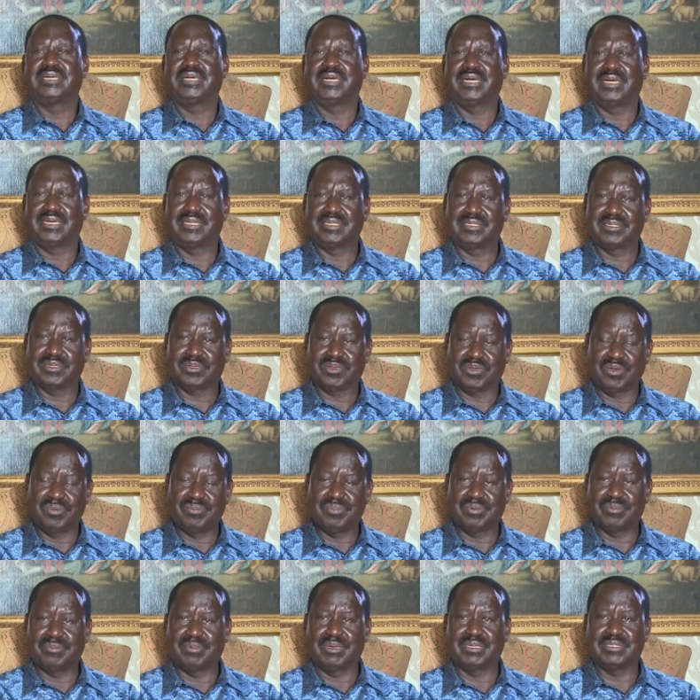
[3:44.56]
and
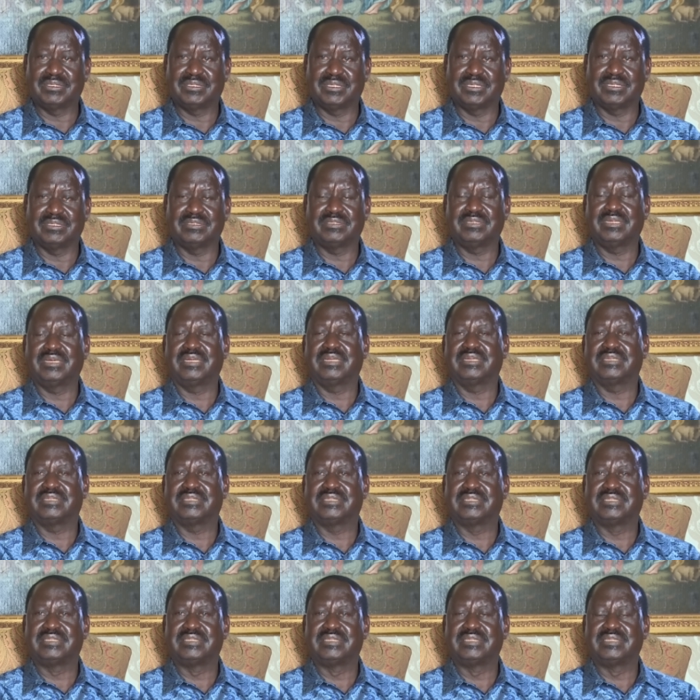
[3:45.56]
compromise the
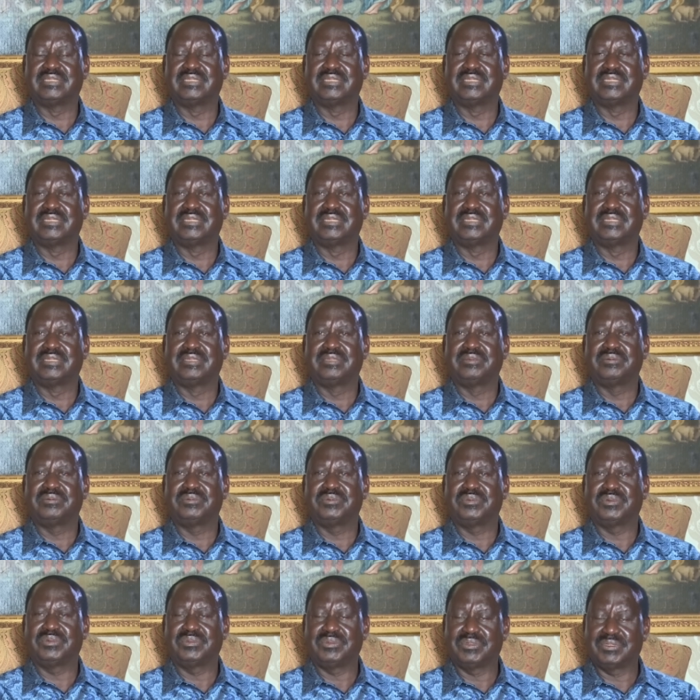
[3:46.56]
results.
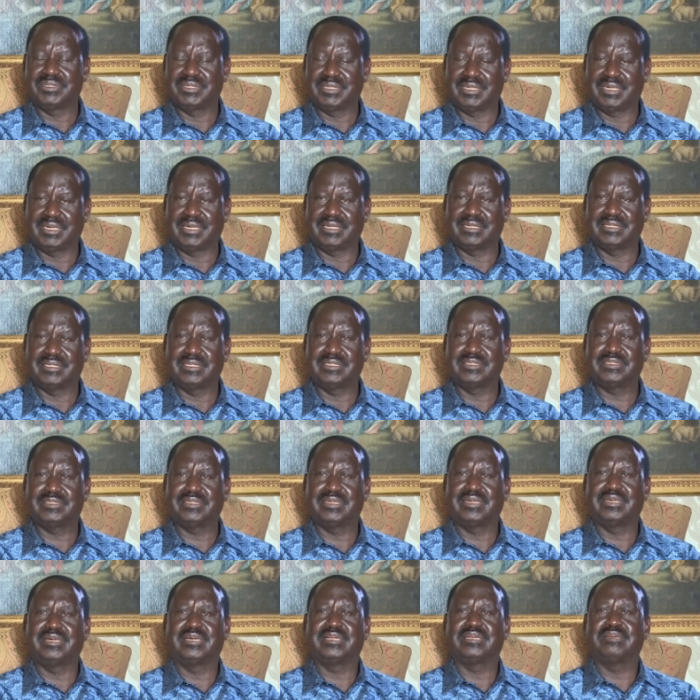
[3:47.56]
What they had. There's
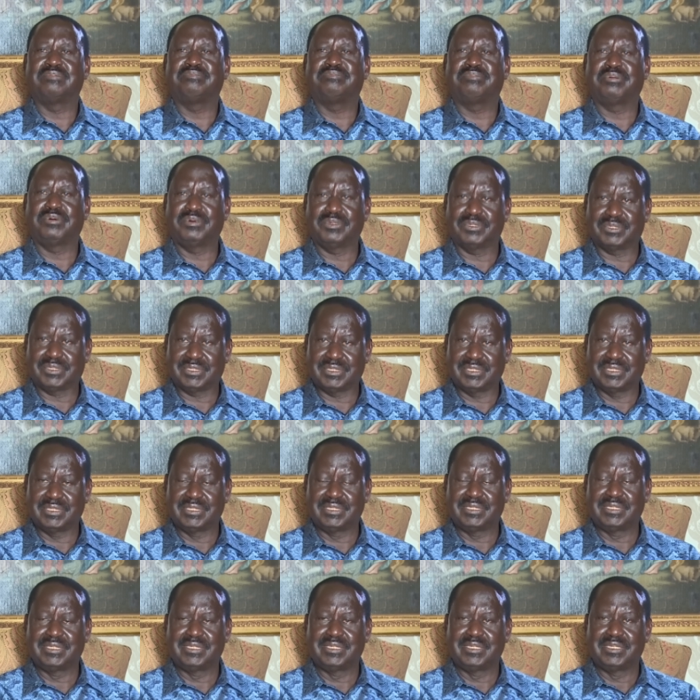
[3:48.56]
a report
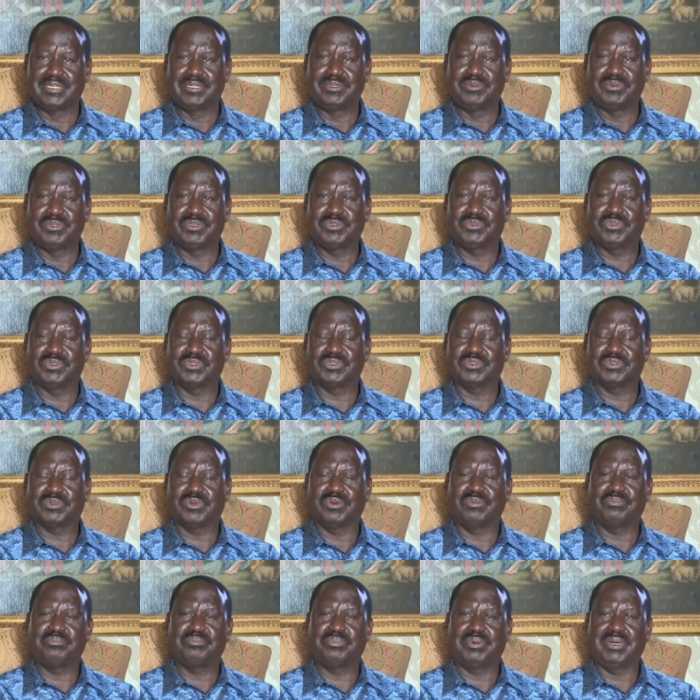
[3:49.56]
which was
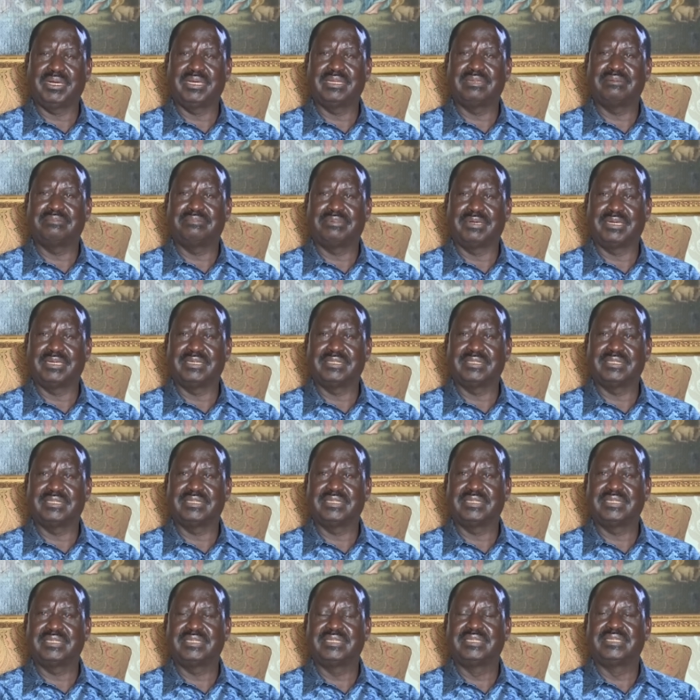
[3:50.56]
compiled by
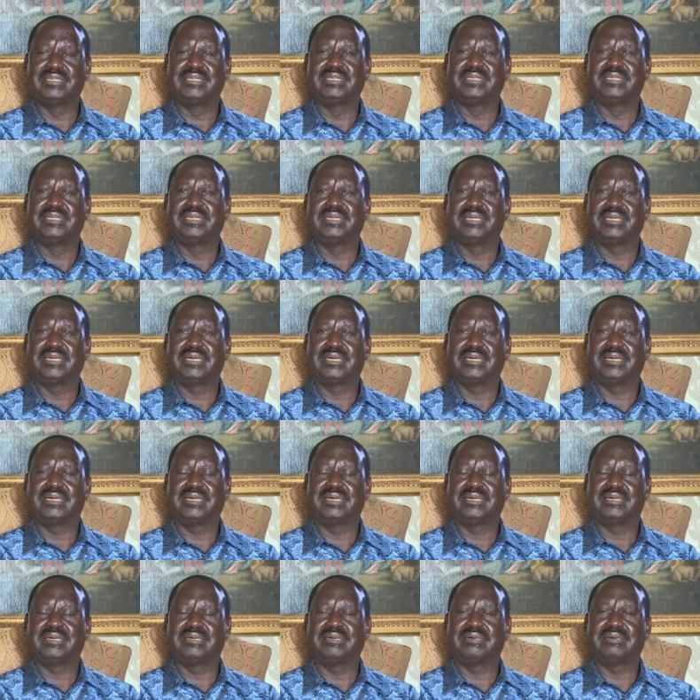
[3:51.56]
the
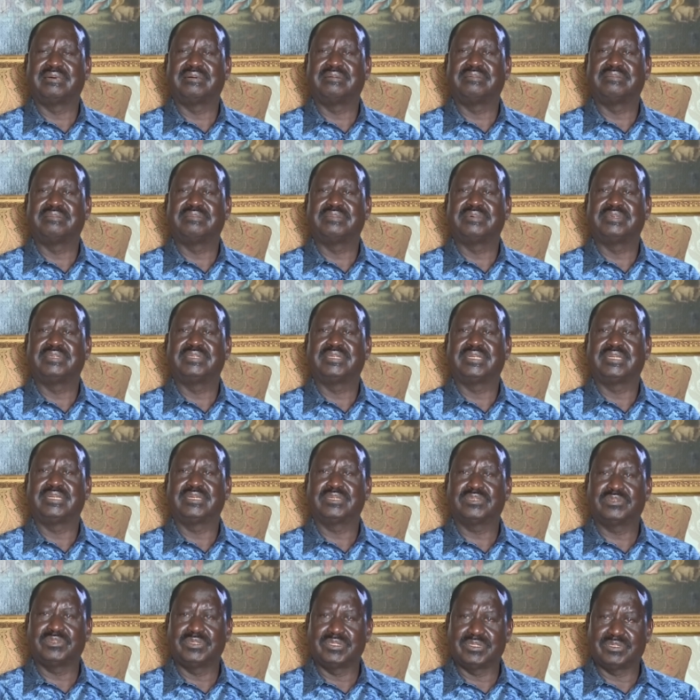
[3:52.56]
uh,
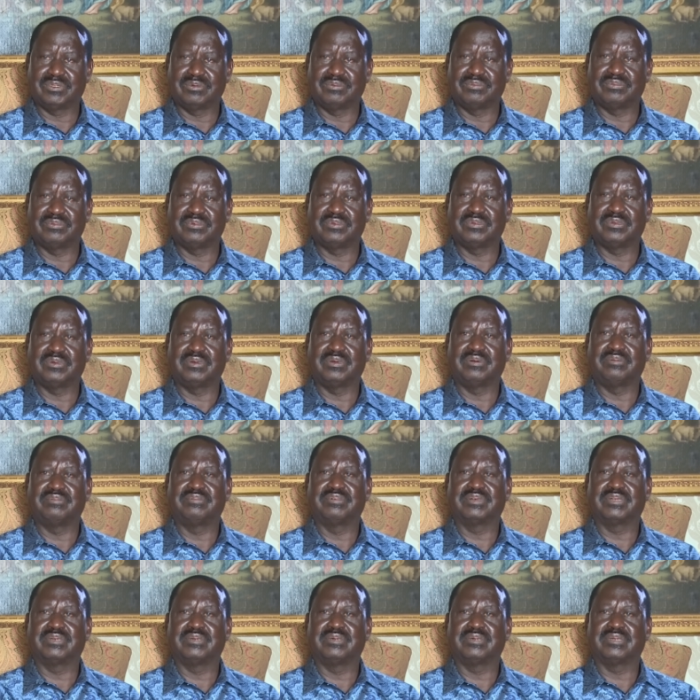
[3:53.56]
Directorate of,
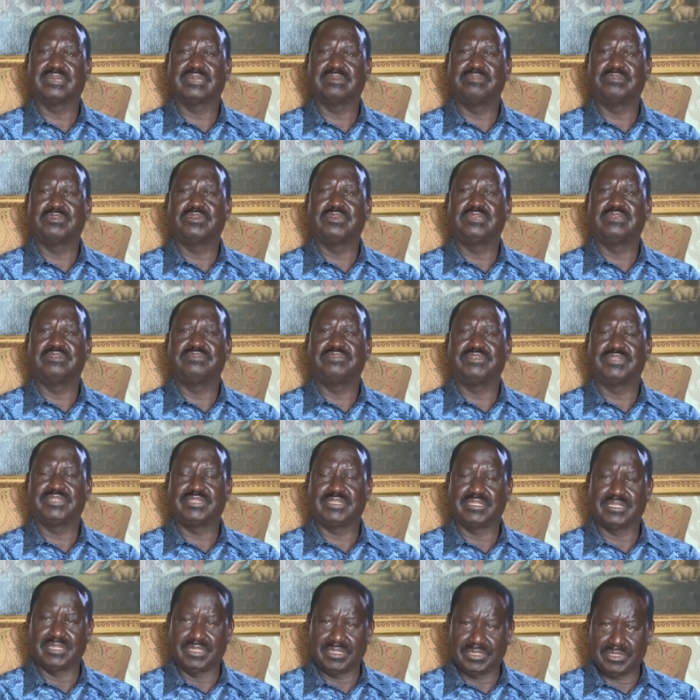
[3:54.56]
of, Criminal
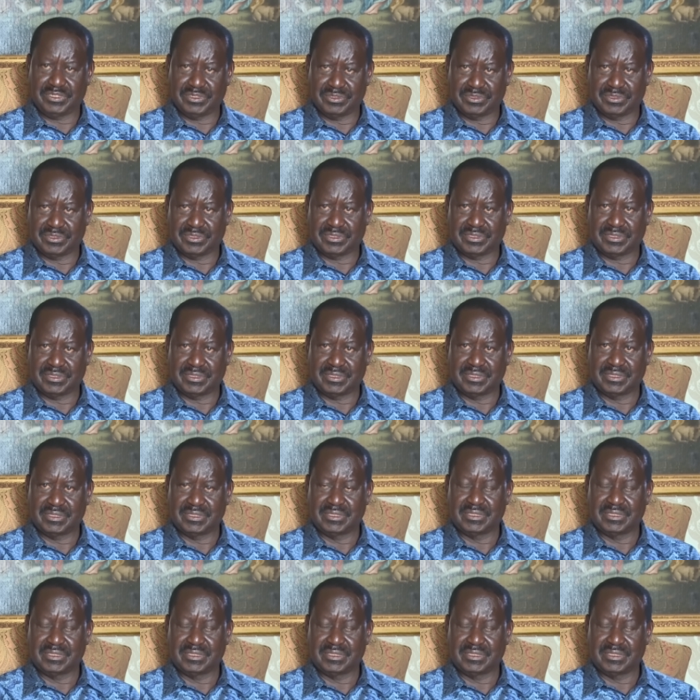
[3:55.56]
Investigations.